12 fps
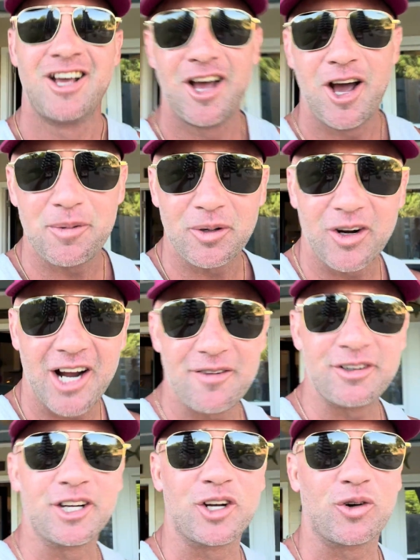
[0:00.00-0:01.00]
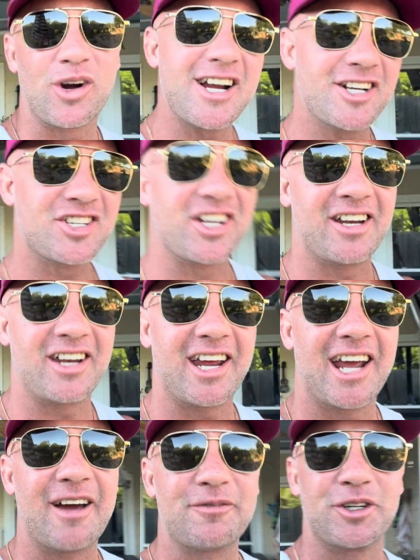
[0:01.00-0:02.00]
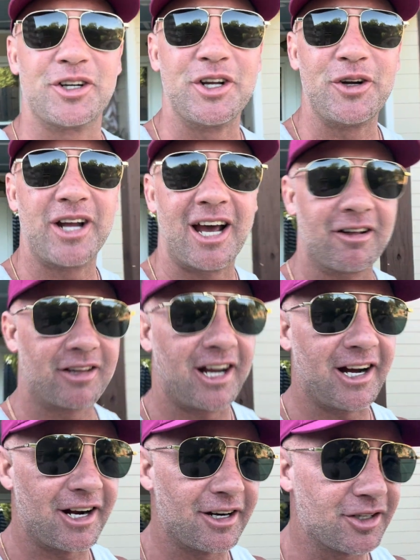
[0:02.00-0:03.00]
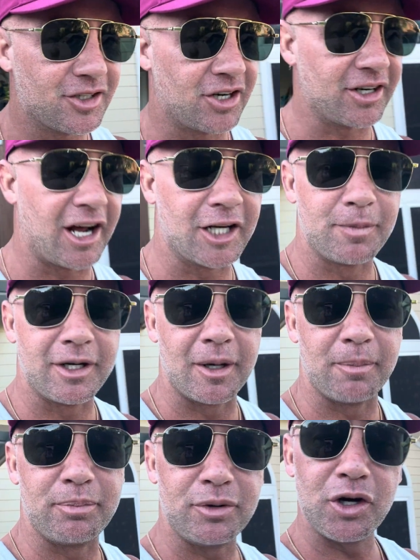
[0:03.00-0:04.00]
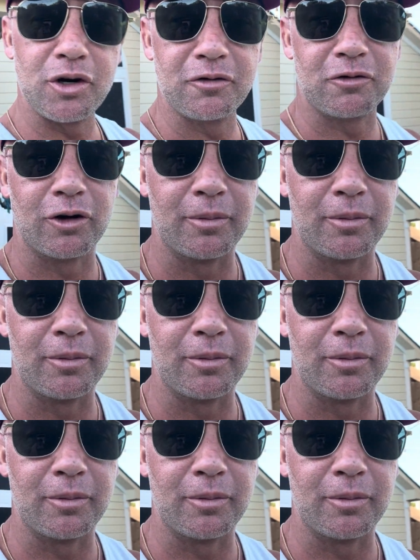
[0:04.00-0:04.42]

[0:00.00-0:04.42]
Hope y'all are having a great Sunday afternoon out there. Turned out to be a beautiful,